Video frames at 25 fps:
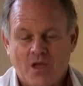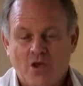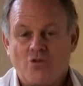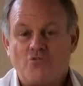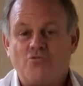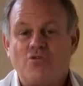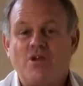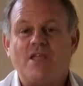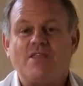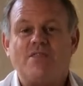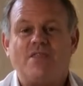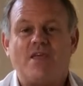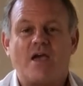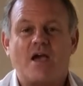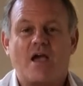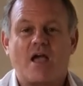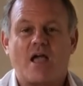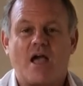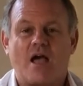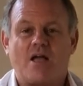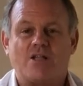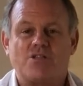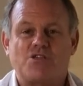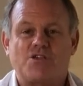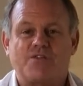Read the
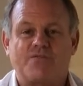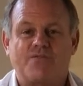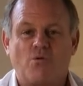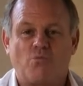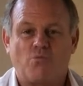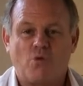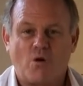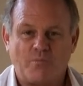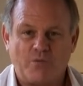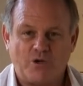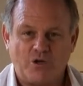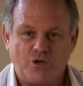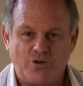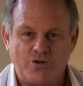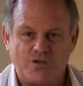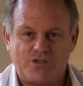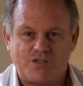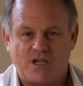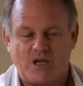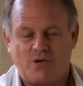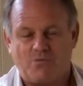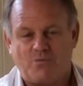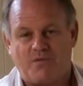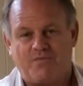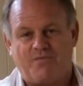accounts of the woman who
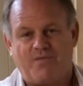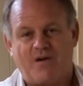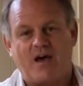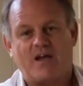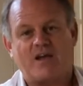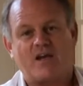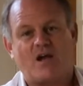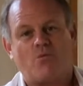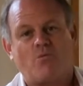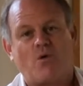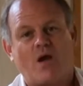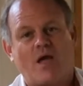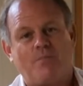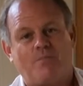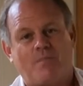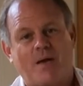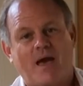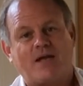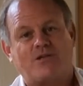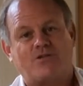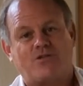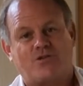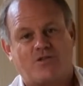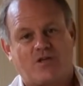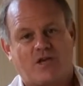said, "We found our way
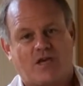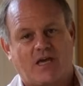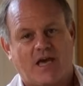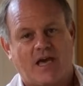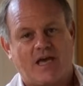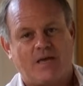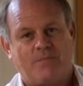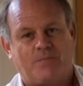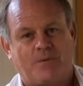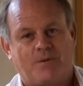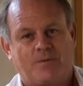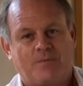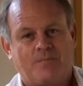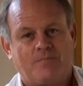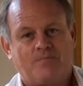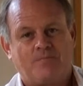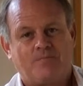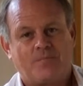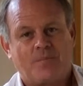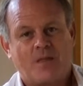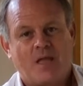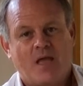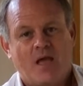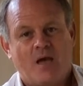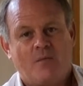back to the Cape
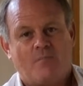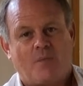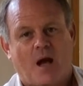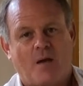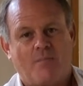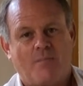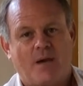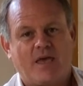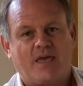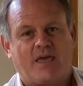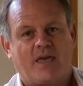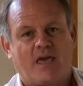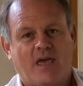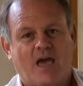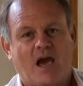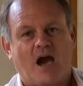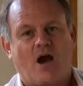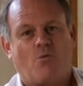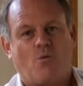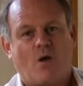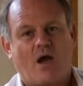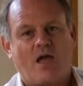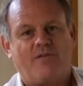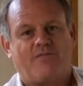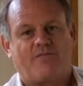by making
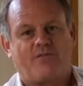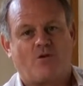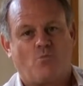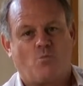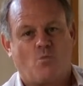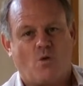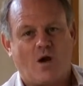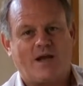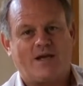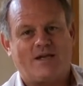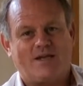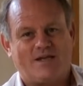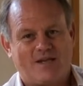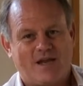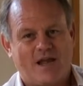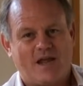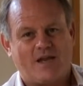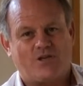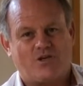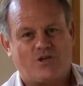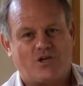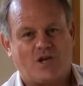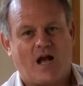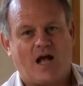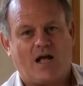our way from one
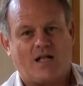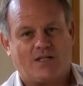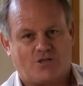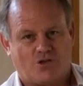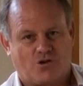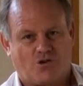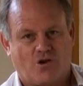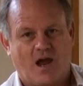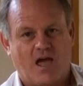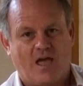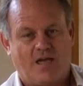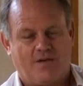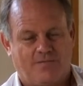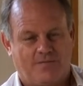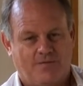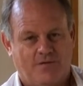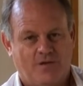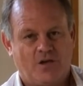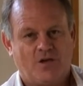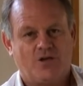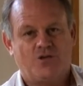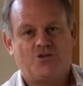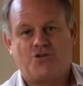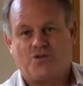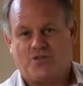dead child's grave
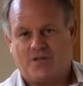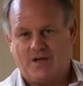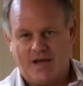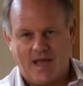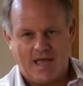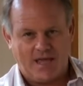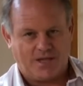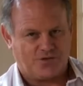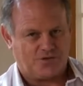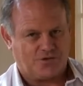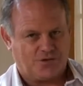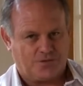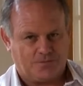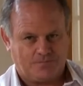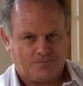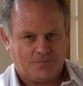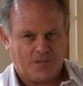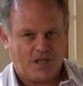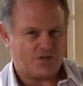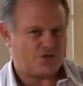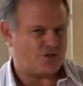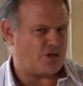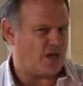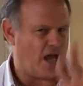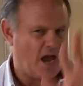to the next."
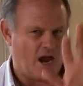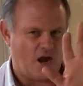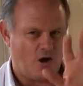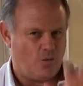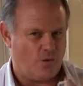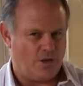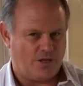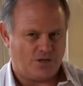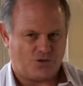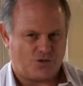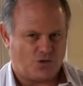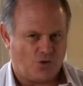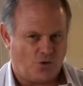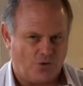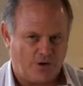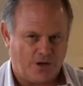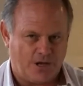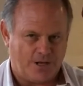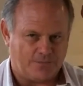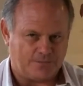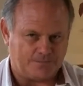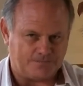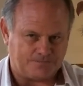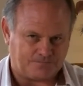It's a harrowing story.